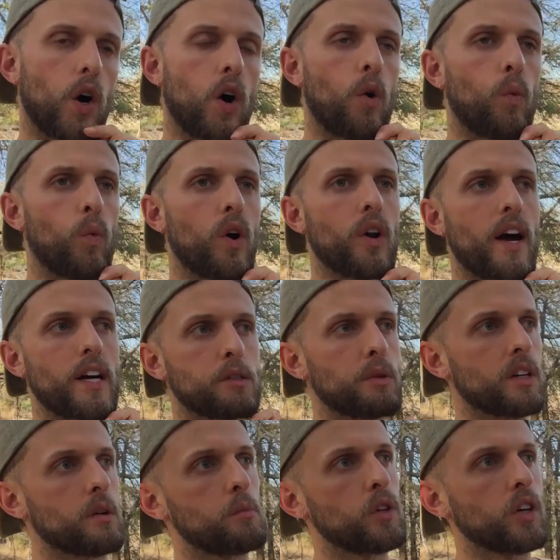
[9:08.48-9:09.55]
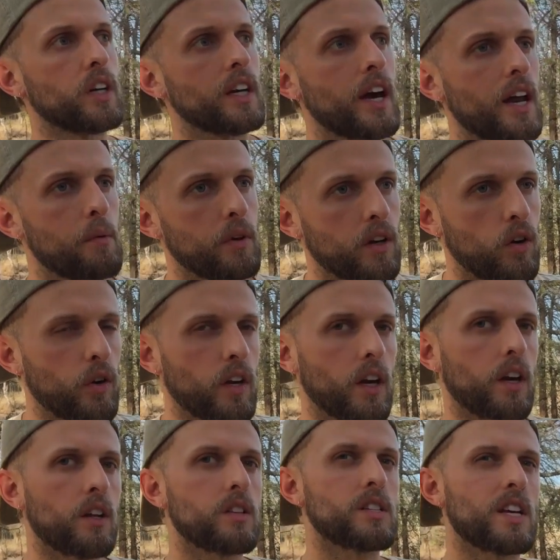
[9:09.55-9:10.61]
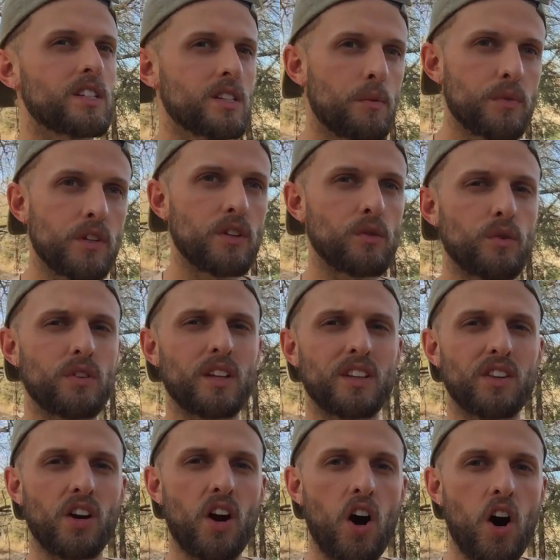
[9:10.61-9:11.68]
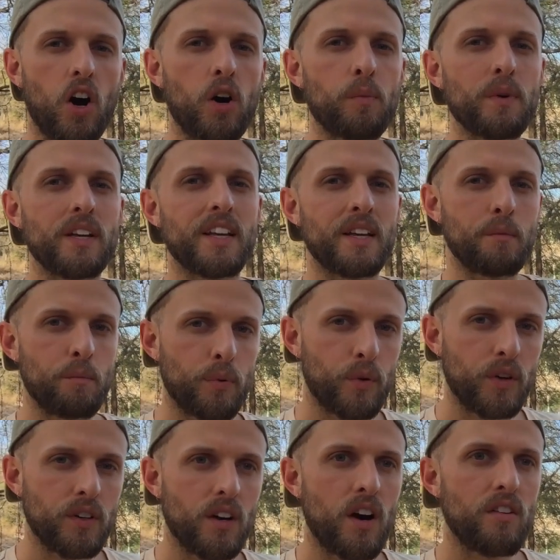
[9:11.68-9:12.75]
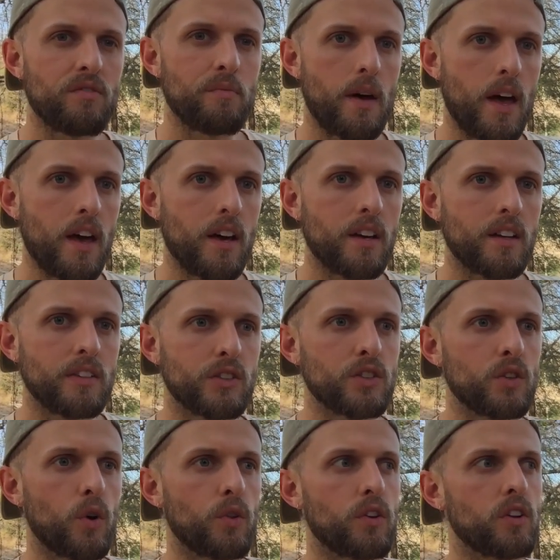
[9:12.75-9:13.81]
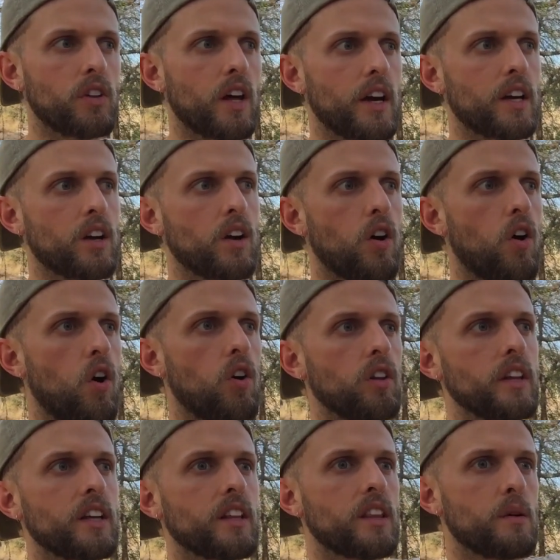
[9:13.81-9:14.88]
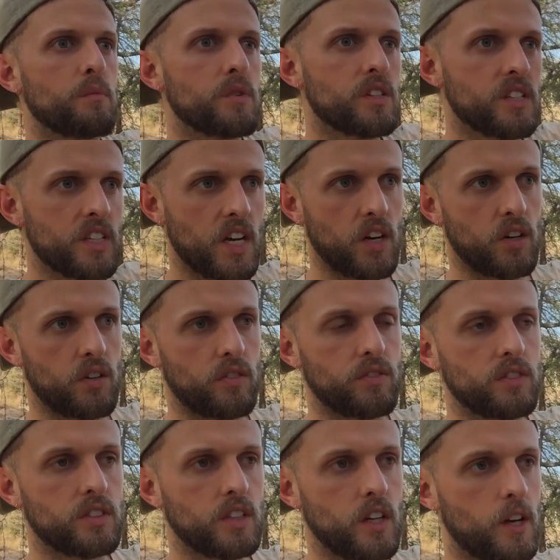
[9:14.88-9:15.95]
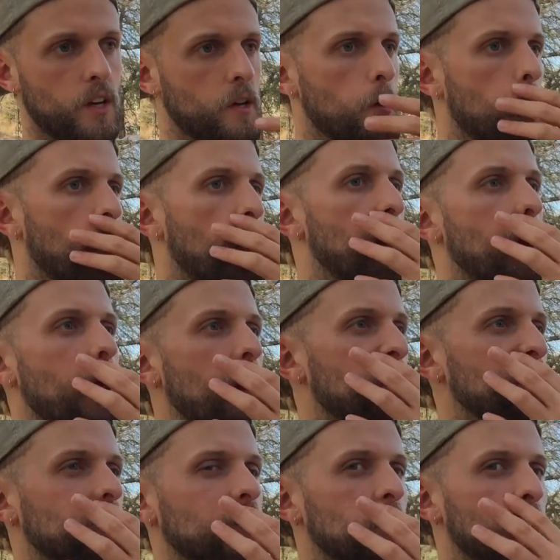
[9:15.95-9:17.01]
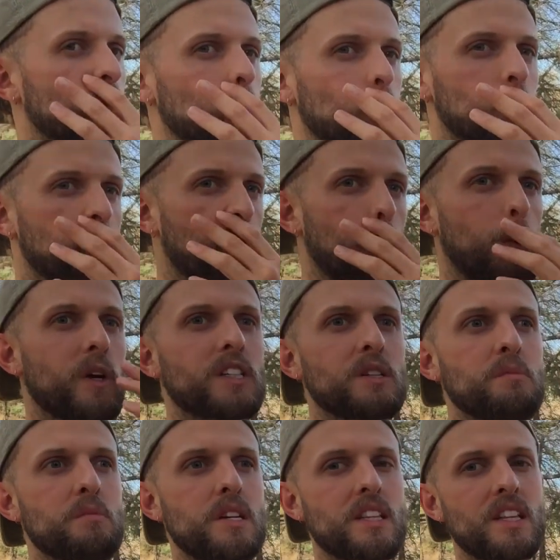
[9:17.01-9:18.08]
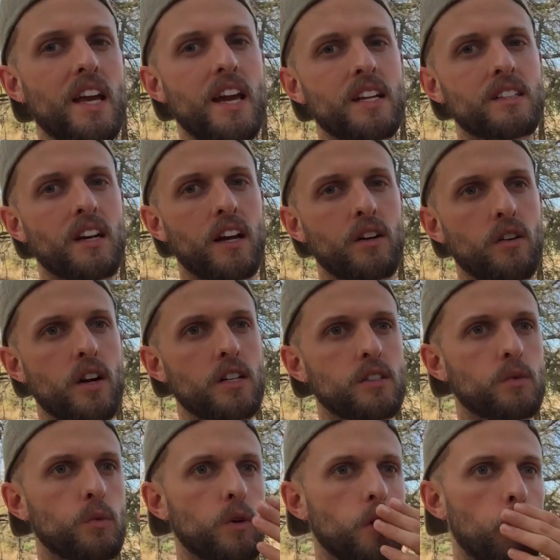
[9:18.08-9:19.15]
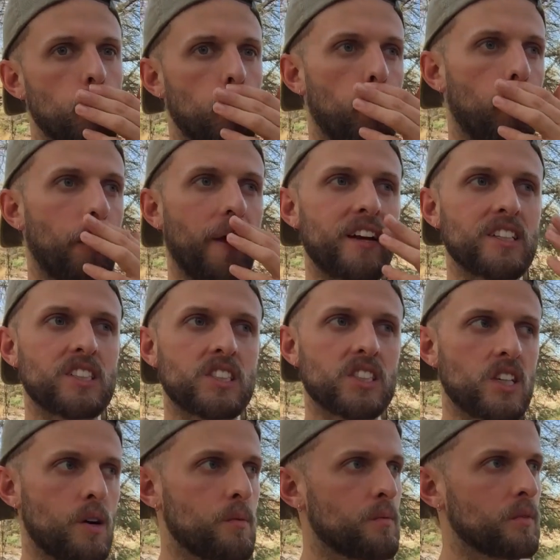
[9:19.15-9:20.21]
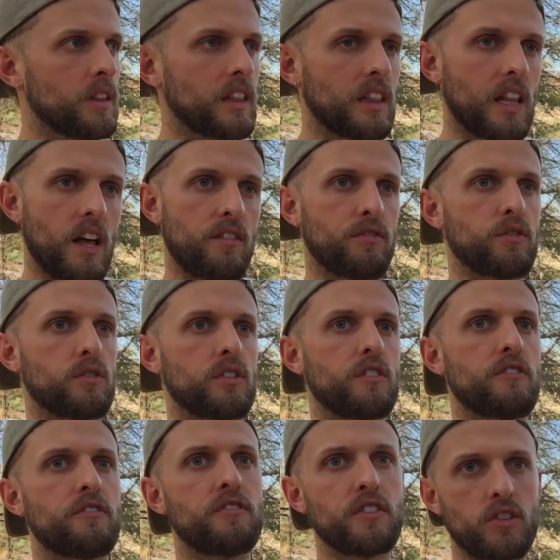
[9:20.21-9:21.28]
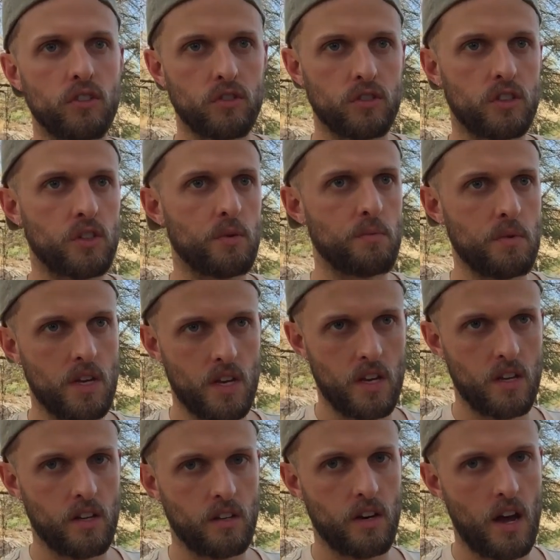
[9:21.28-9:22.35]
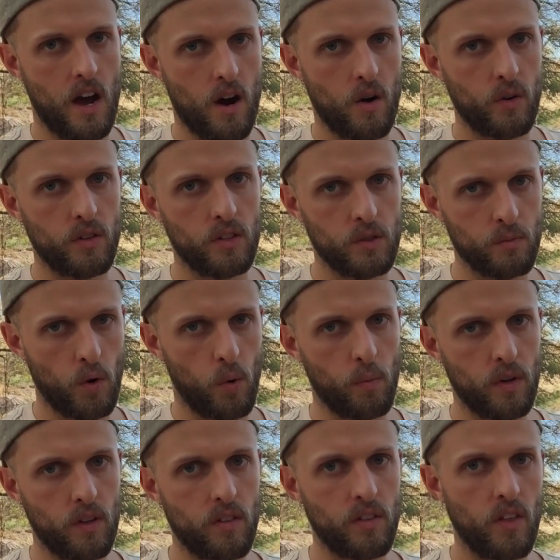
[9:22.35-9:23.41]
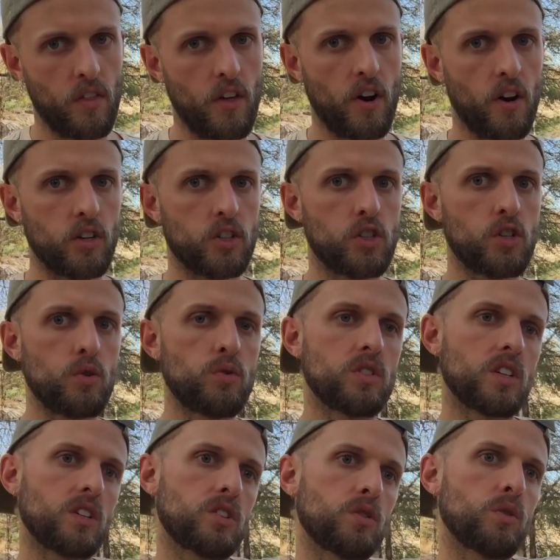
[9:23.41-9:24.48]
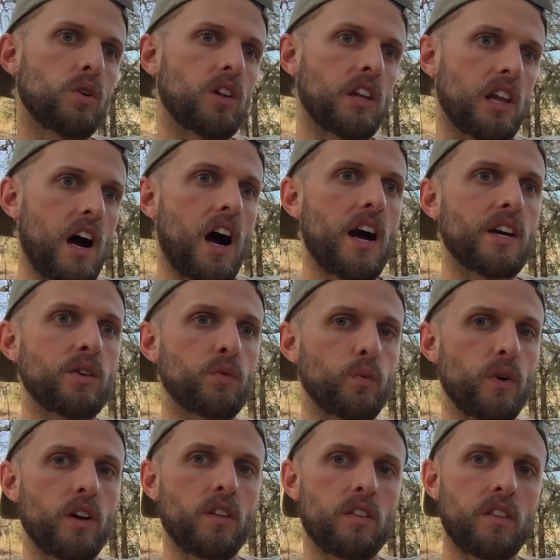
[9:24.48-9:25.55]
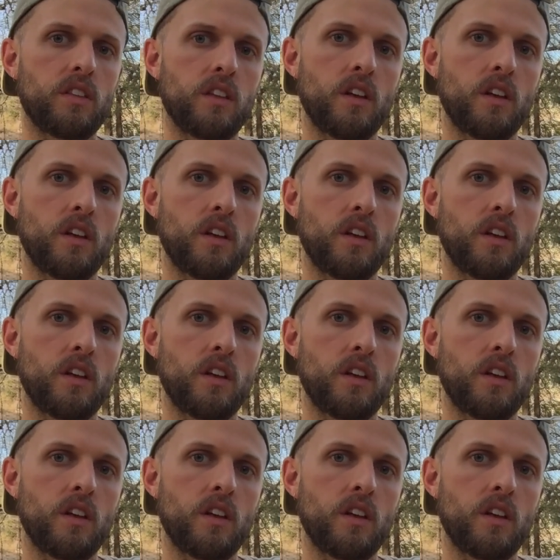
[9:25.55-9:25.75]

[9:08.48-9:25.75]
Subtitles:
on one aspect I'm looking at it, I'm like, okay, this has something to do with like the carbon imprint of man, and so they're like calling themselves, and that's the thing too, is like, what does it mean, the Antichrist? Well, at some level it feels to me now in this moment that they're choosing to align with